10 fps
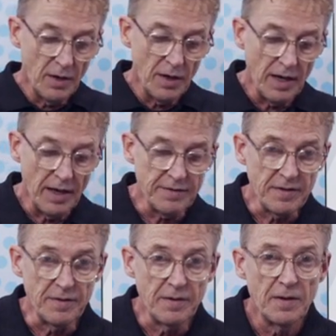as a
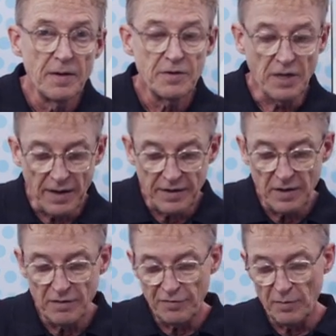target
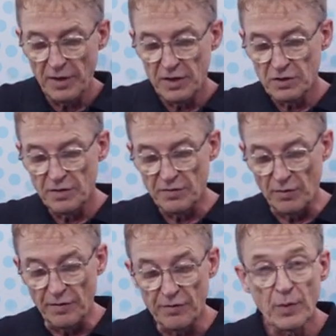information, so the
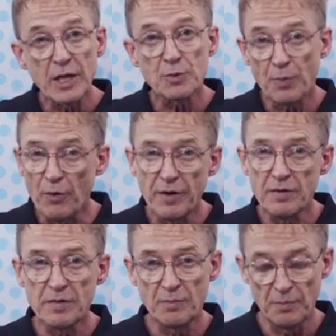switch point,
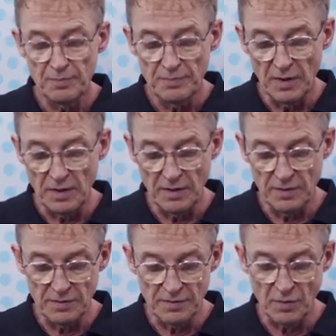
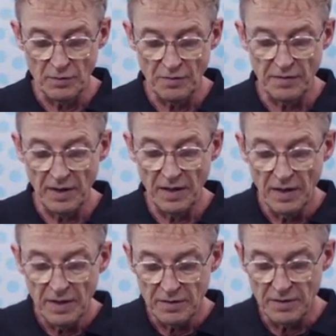so to say,
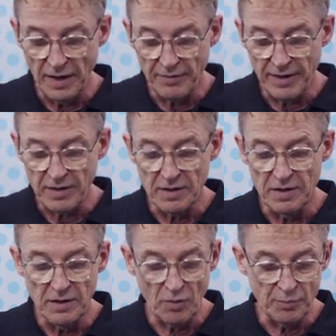directly here
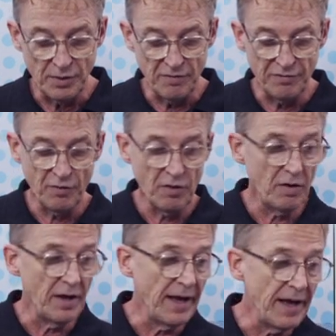on pin 4,
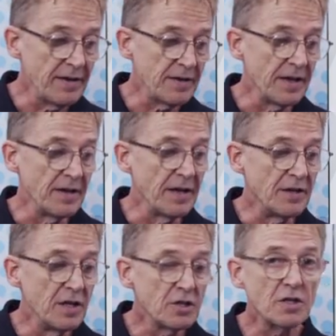and an
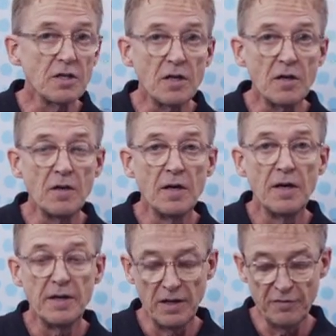additional
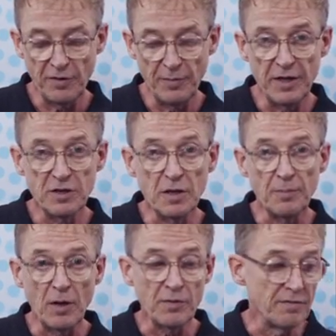information
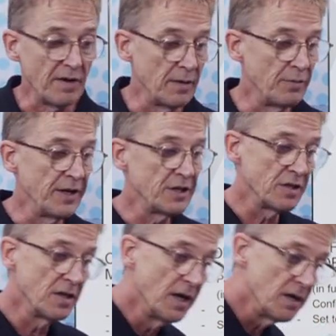about the vibration
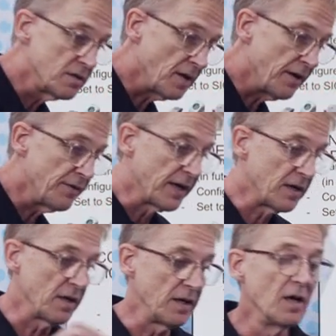
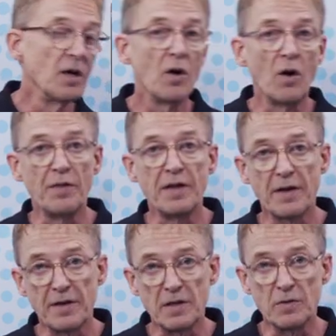directly on the other
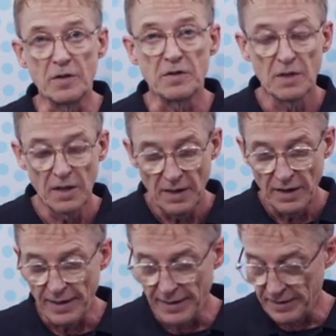unit.
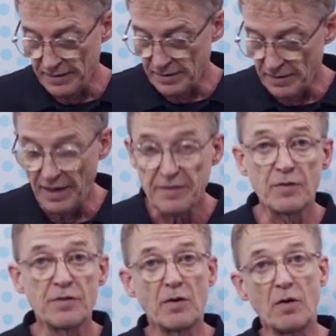And as you
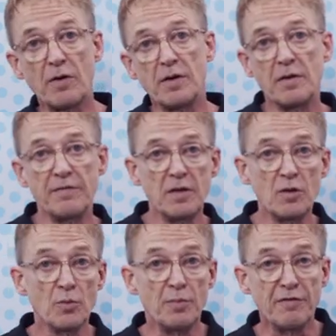saw in the video
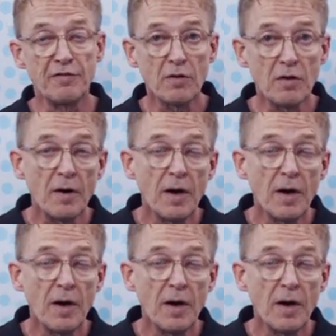before,